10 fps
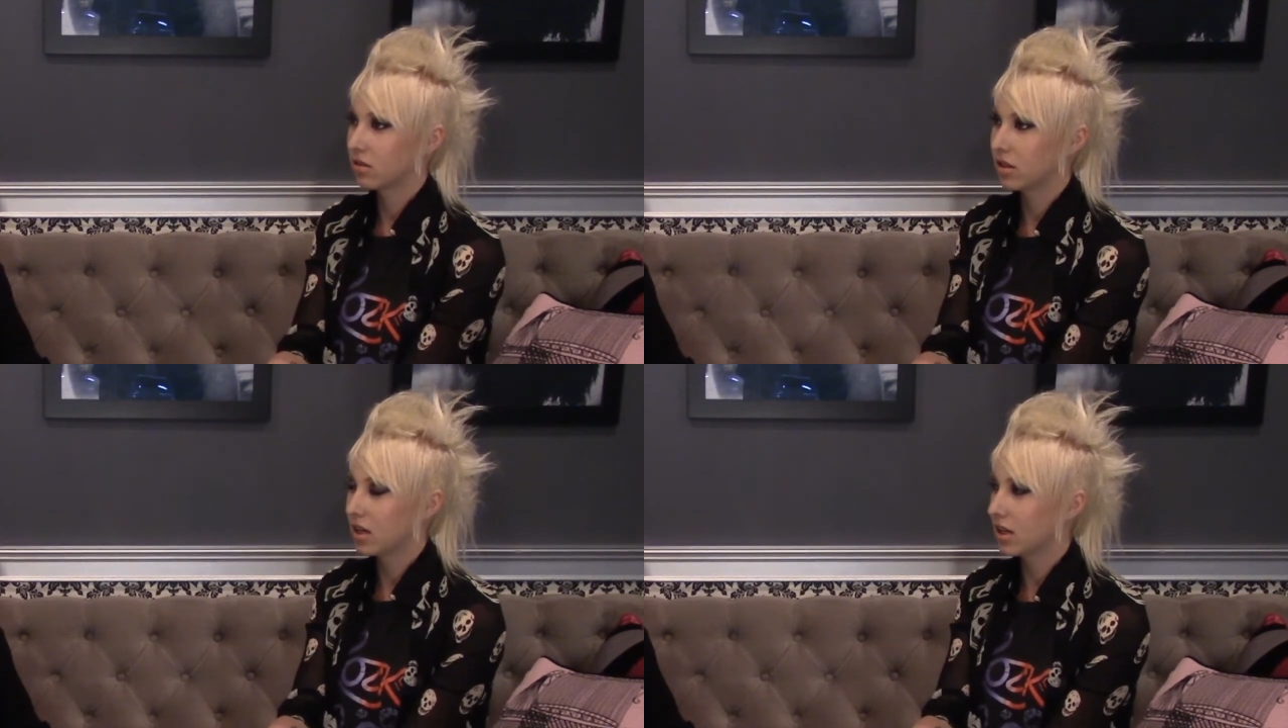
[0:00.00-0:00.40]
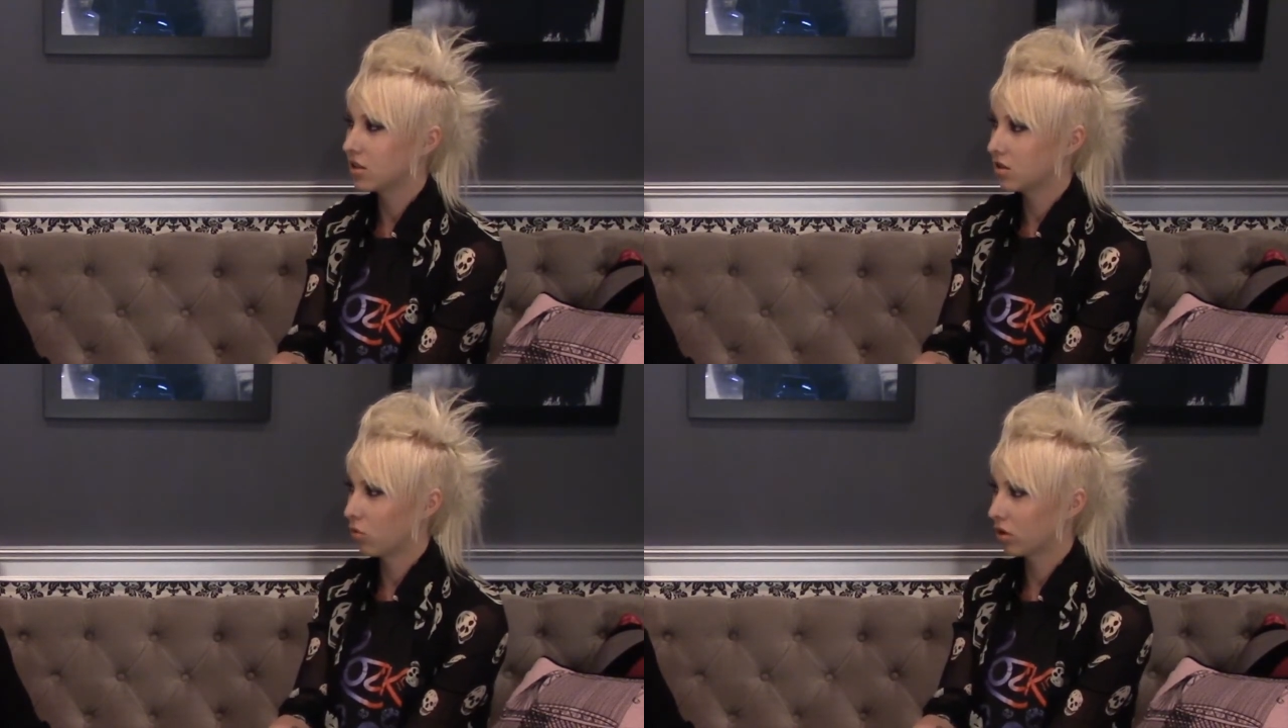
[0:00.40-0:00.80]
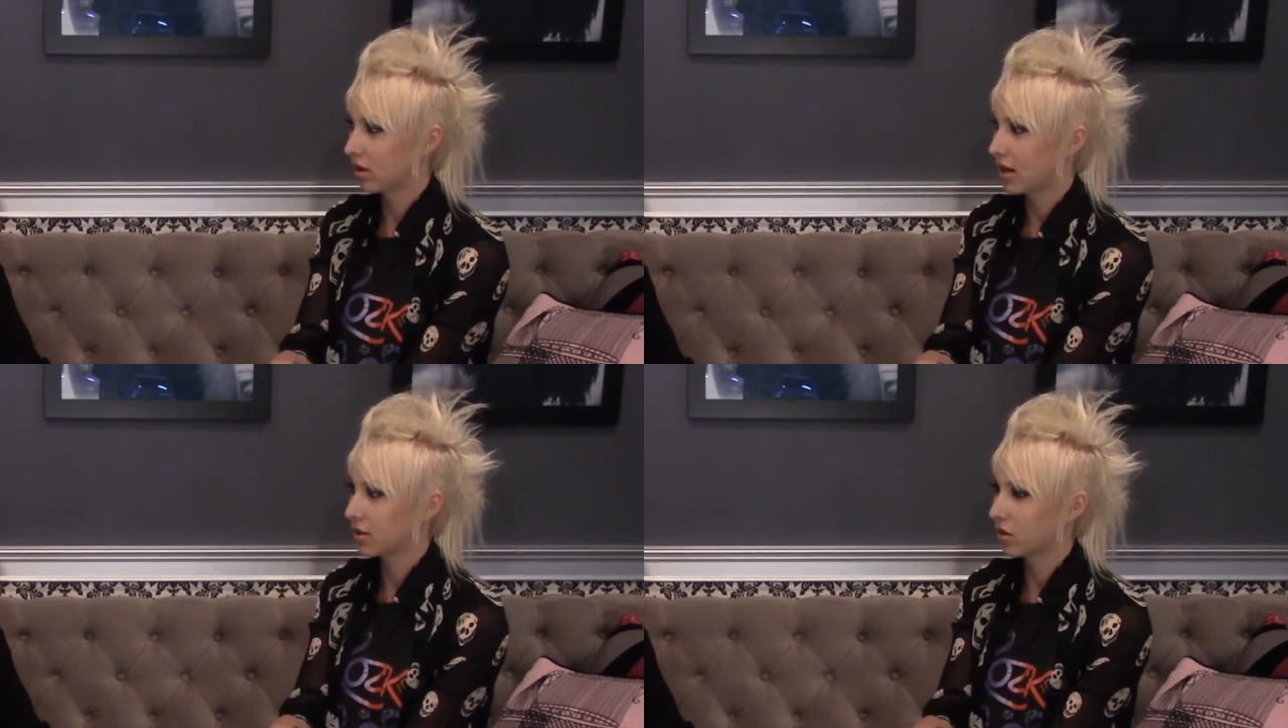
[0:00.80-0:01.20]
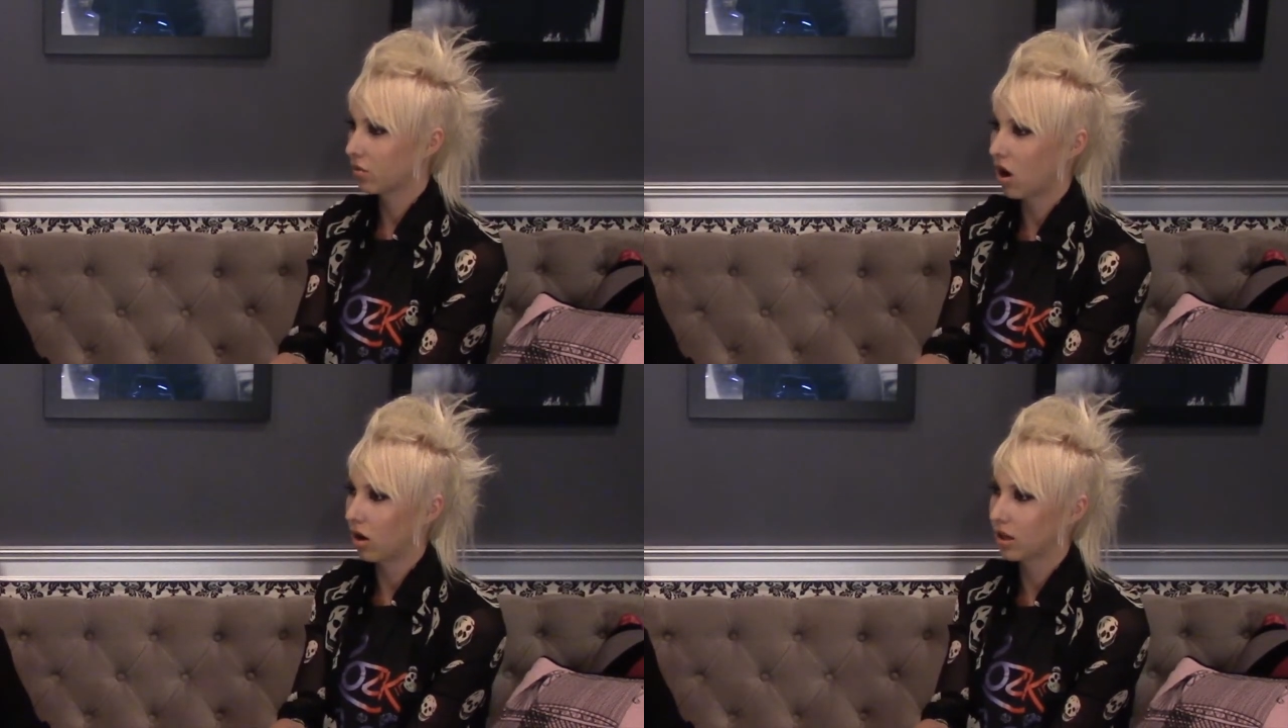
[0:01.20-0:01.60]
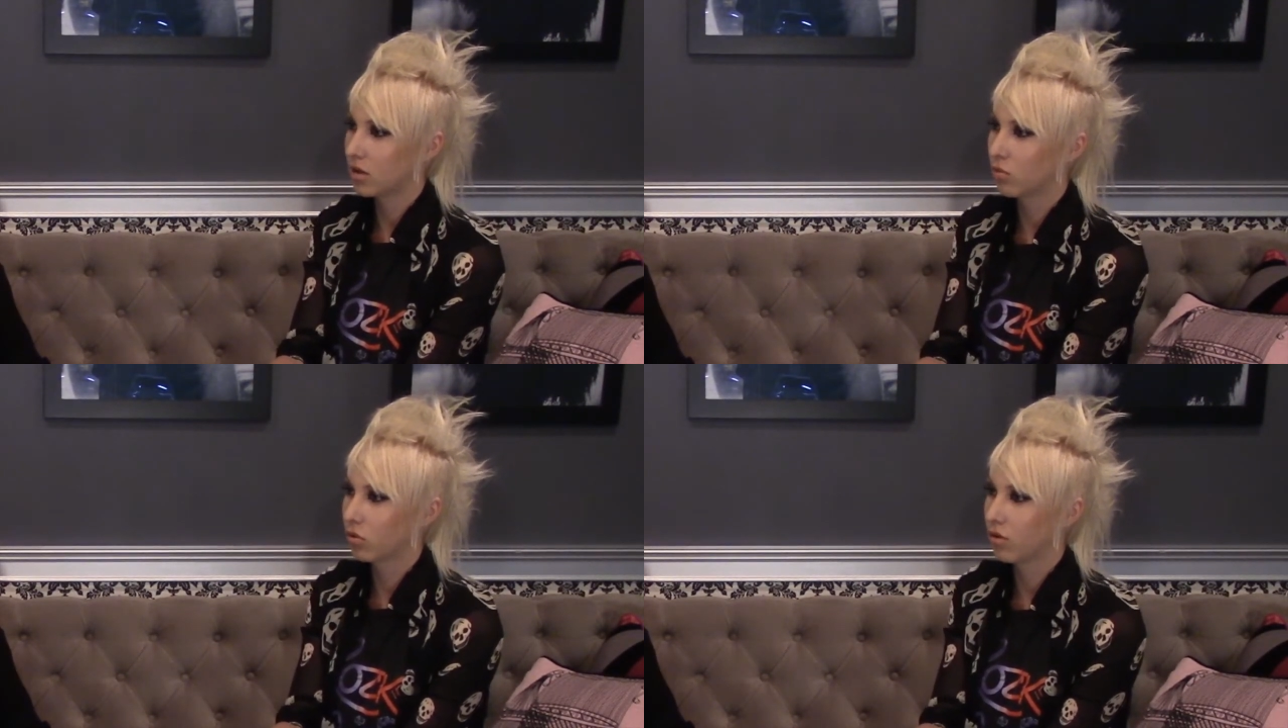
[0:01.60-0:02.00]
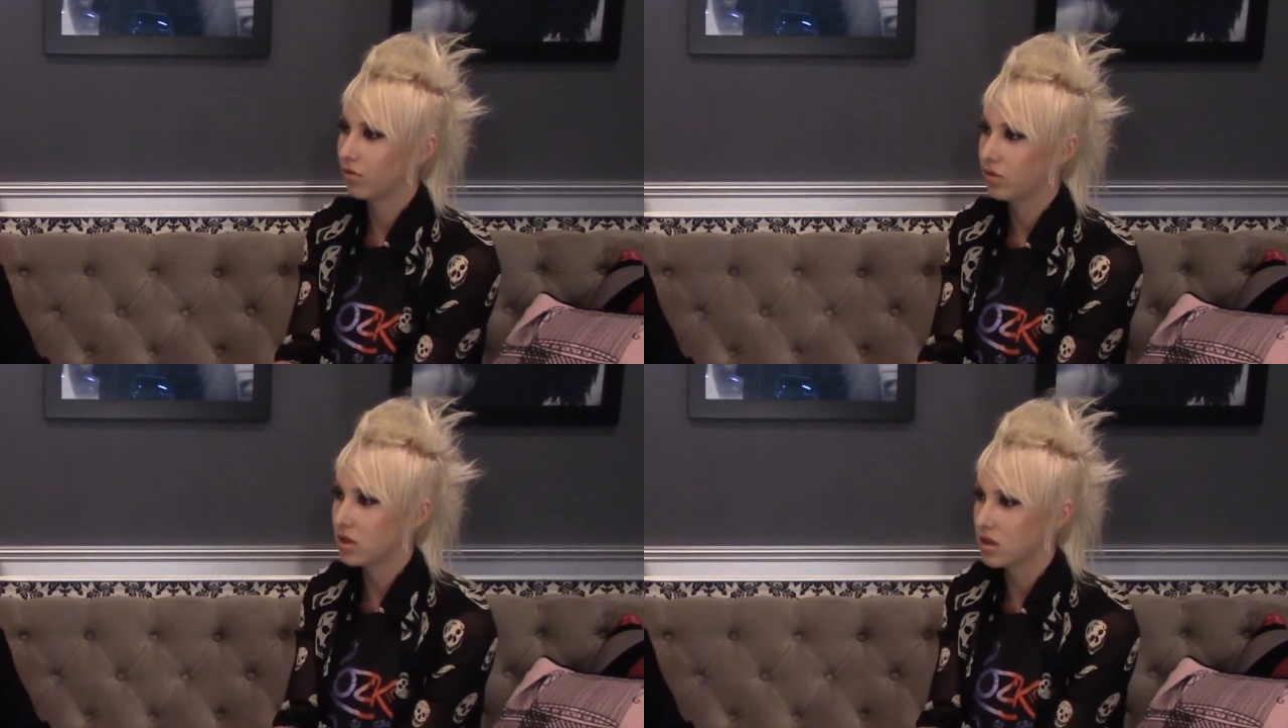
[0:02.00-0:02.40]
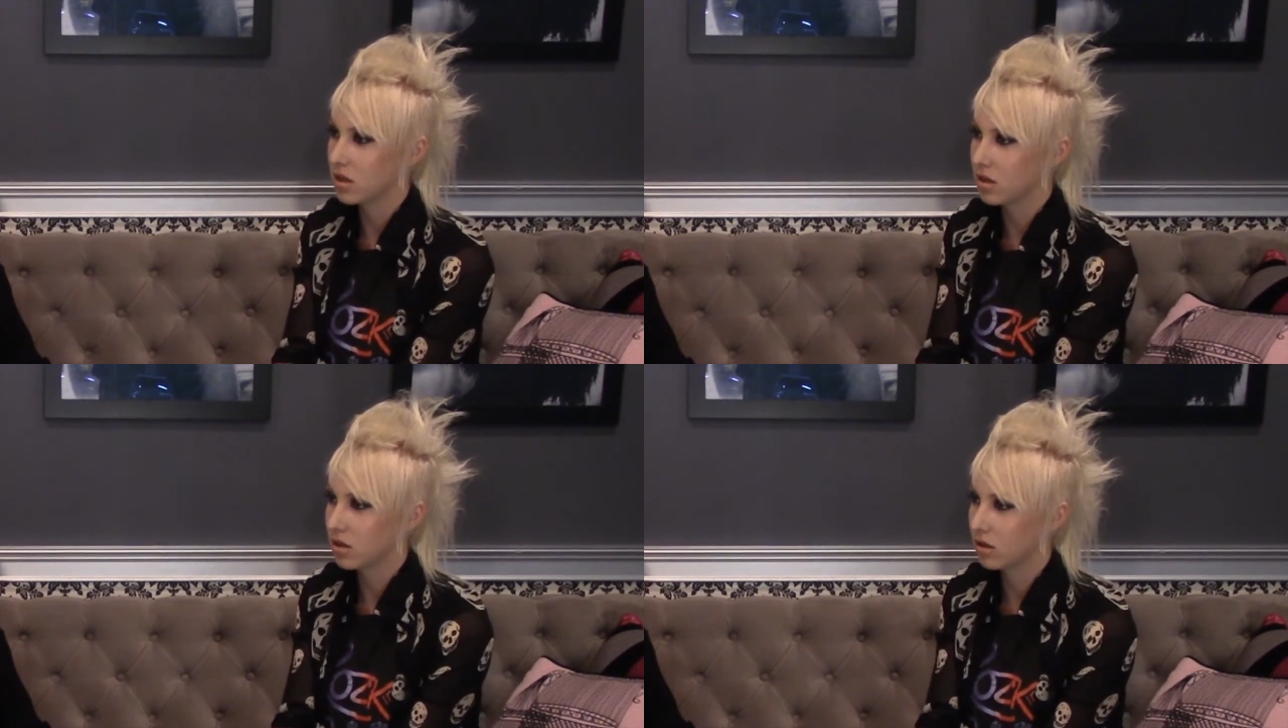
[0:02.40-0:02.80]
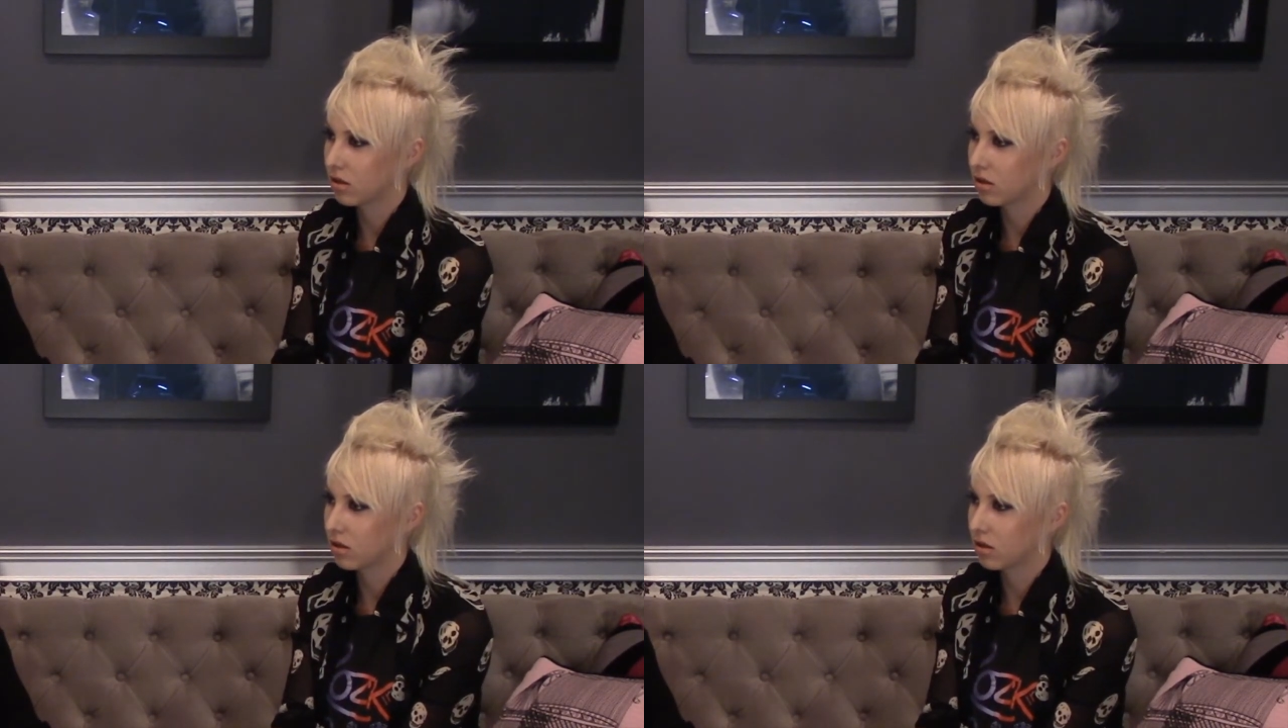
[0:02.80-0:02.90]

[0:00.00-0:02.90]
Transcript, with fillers: getting into more classic rock and more of the